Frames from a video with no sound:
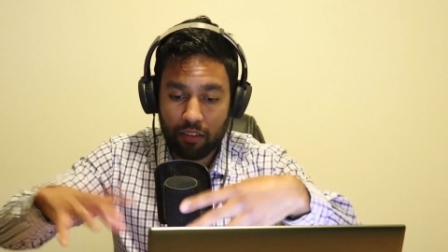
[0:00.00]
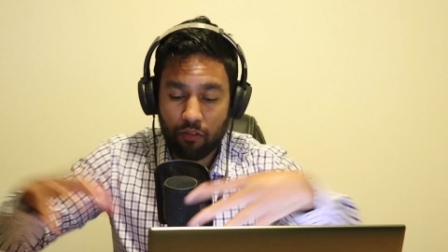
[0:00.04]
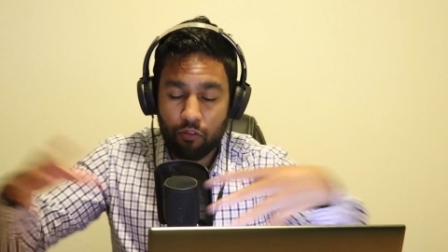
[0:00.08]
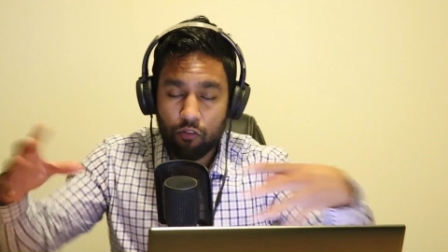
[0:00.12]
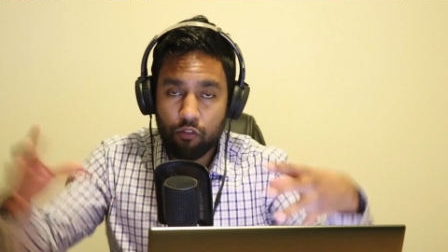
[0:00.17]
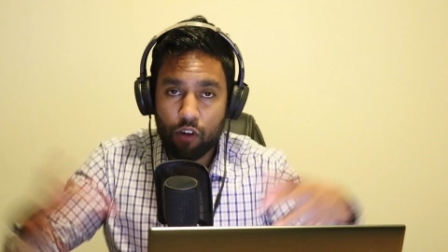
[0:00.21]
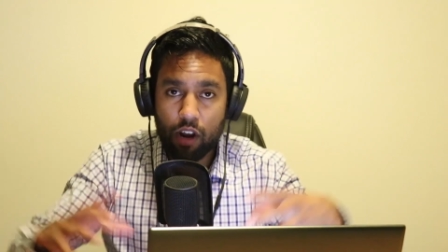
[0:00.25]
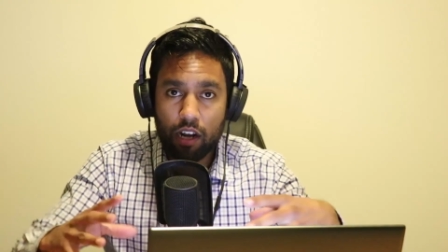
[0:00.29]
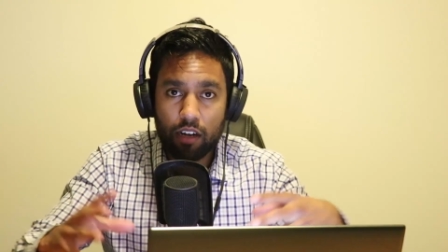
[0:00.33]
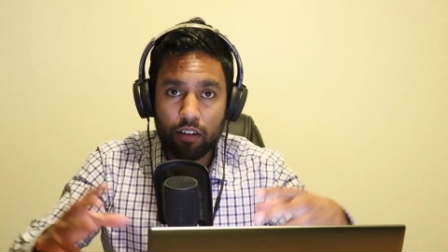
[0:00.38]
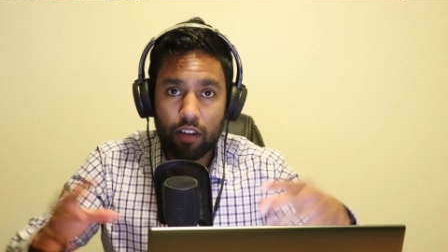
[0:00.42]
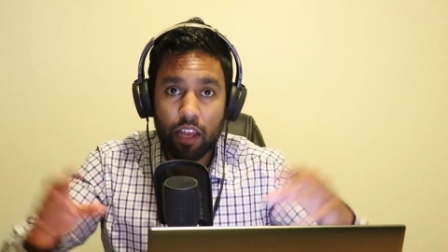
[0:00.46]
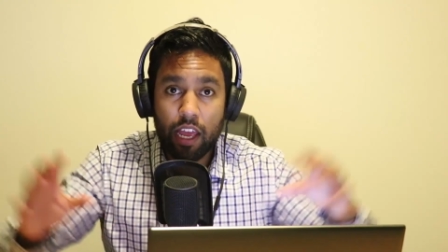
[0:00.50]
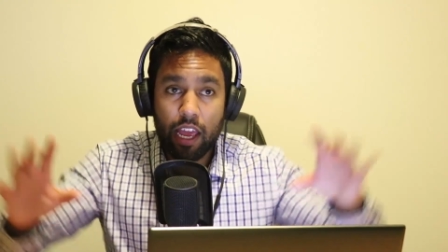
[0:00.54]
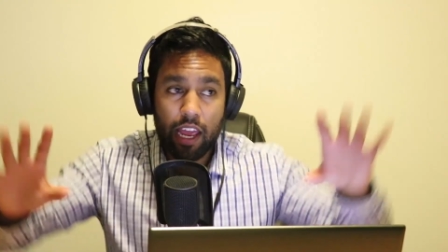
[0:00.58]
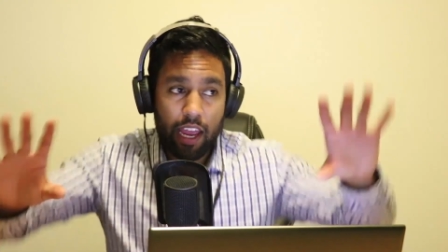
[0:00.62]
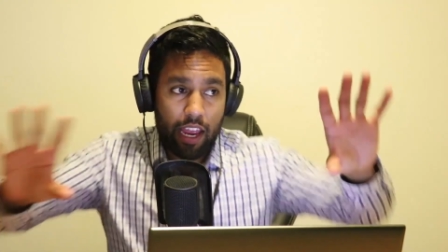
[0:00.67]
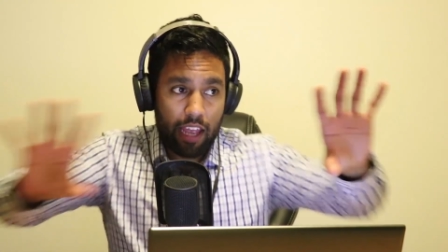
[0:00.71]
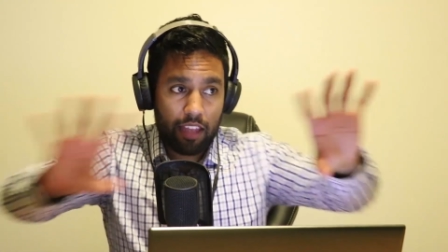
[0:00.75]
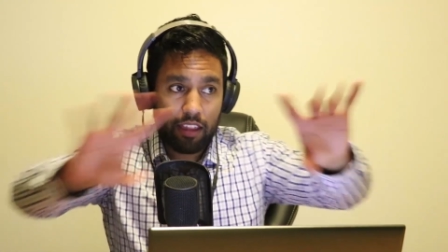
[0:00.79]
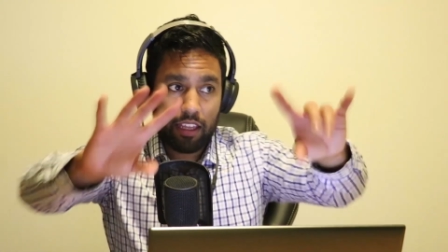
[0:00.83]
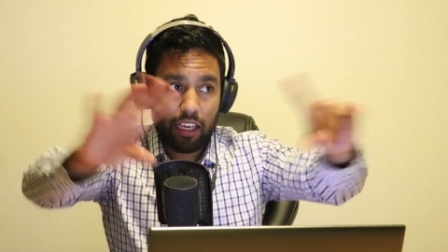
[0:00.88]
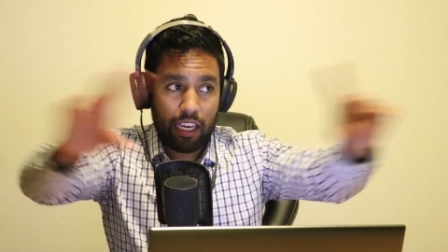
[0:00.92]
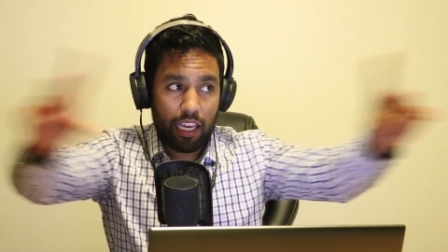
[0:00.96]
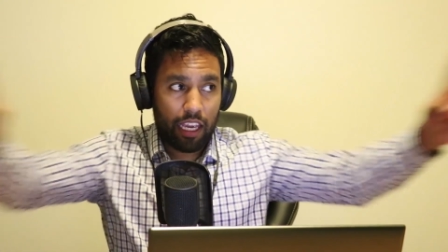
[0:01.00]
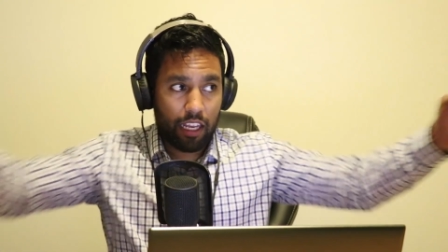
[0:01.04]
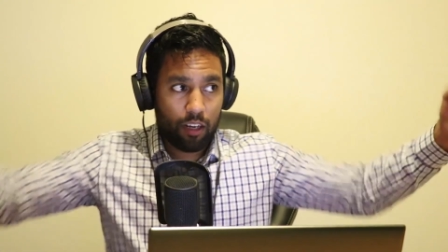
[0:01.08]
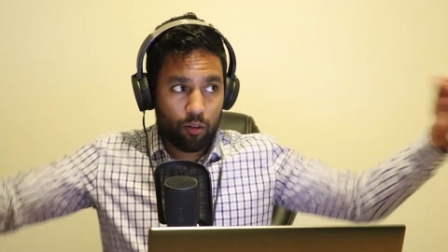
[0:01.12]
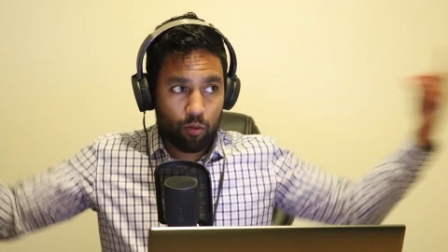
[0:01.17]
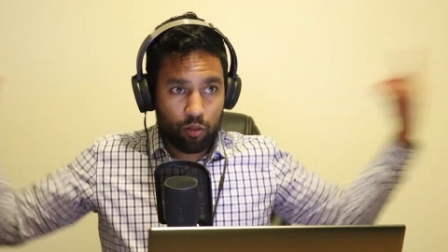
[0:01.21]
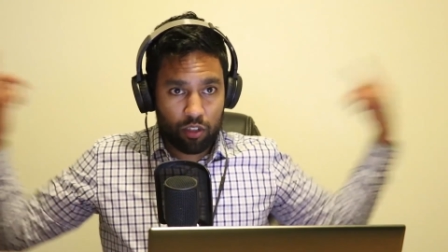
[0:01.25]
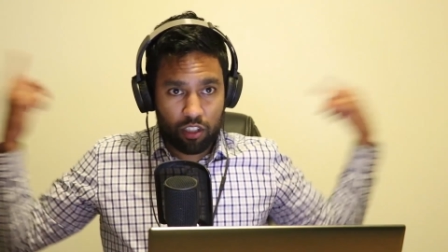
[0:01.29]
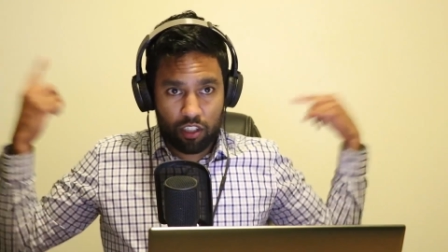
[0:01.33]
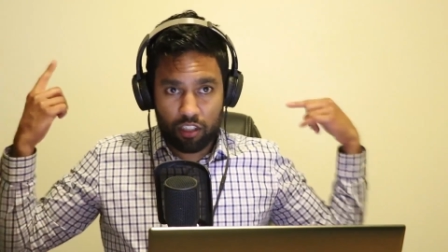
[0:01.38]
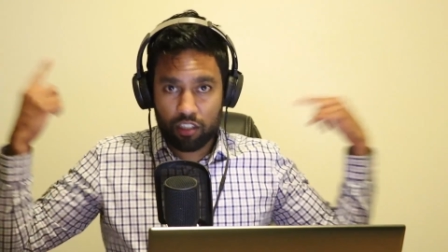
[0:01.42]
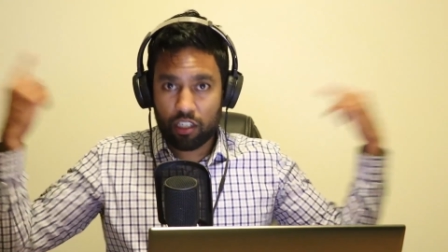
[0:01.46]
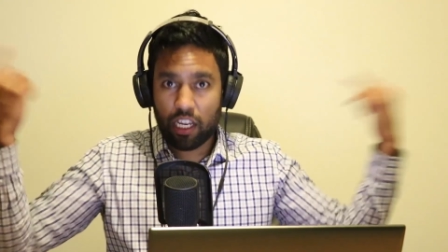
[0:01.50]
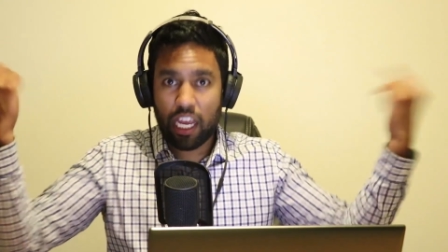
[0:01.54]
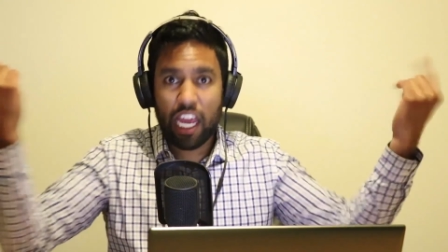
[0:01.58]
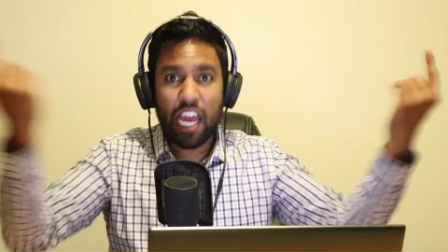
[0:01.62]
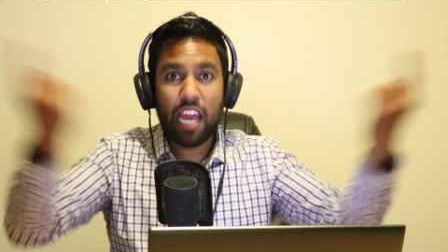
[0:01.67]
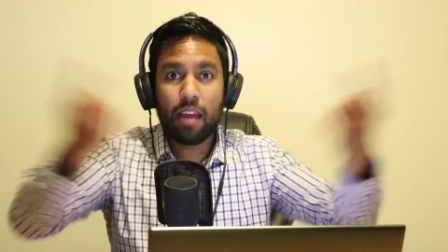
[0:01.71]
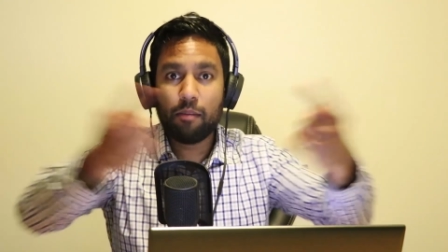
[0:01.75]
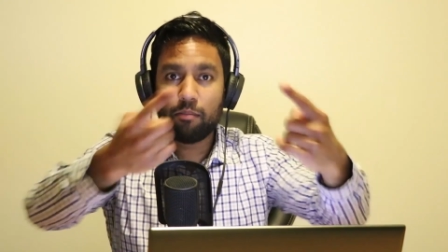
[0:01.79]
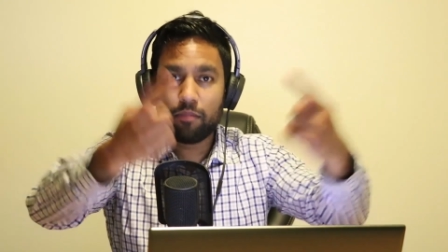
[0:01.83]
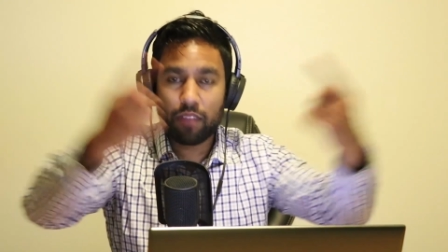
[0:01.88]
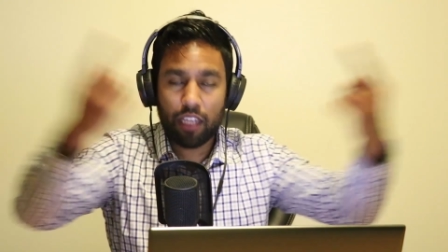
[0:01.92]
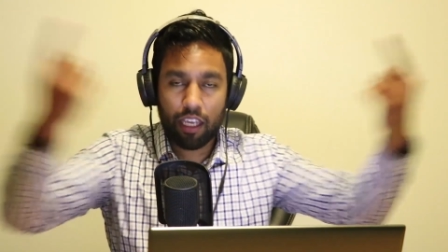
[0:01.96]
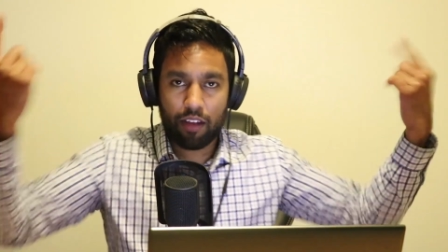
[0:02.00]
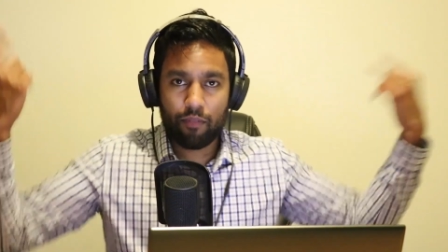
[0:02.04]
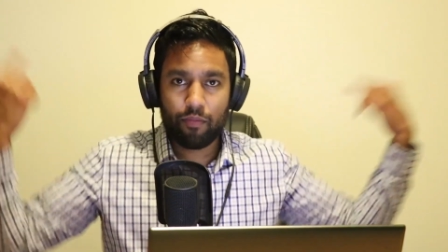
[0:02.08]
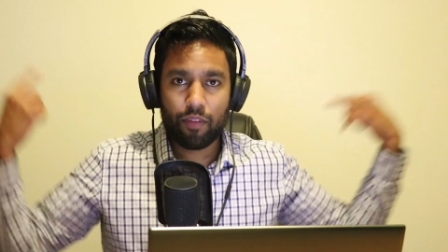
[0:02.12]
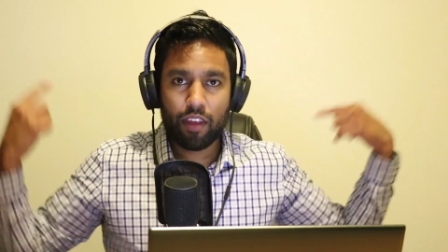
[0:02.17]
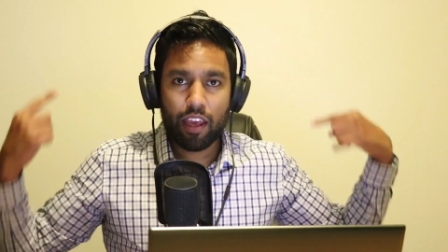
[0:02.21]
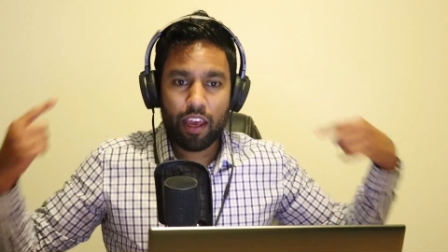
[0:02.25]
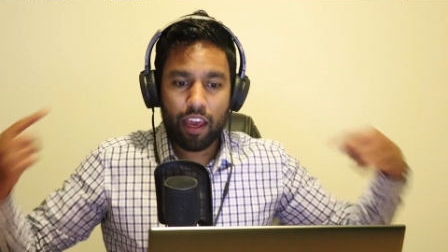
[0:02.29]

front and the end was just empty.